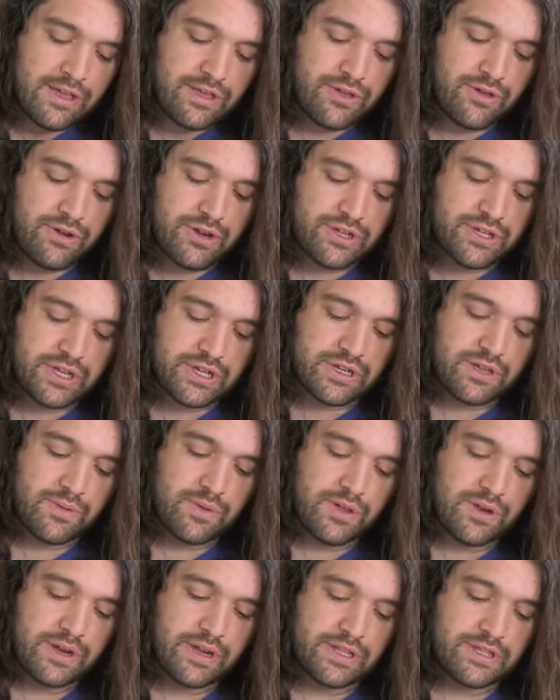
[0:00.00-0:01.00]
Unigine
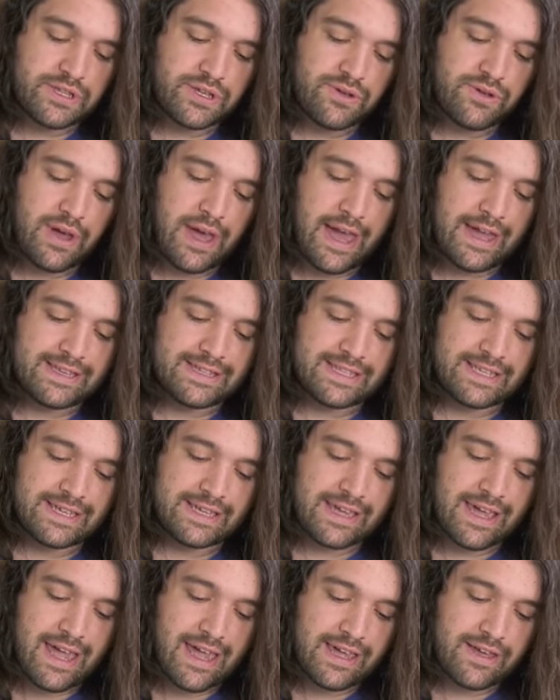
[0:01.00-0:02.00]
Community 2
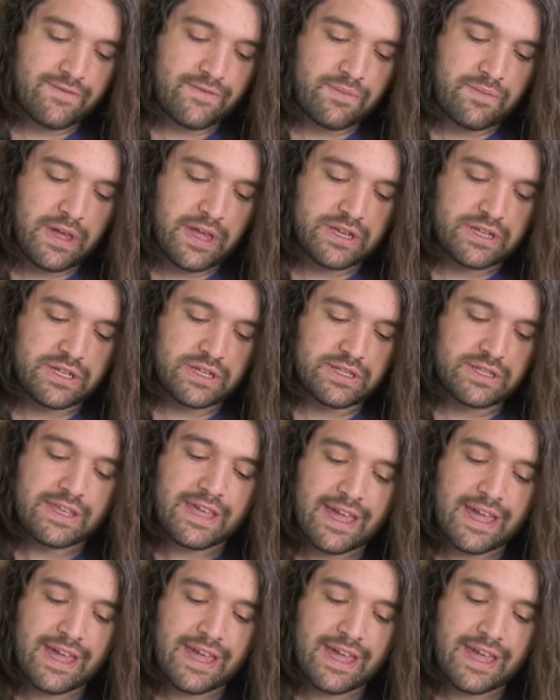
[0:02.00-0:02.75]
SDK information,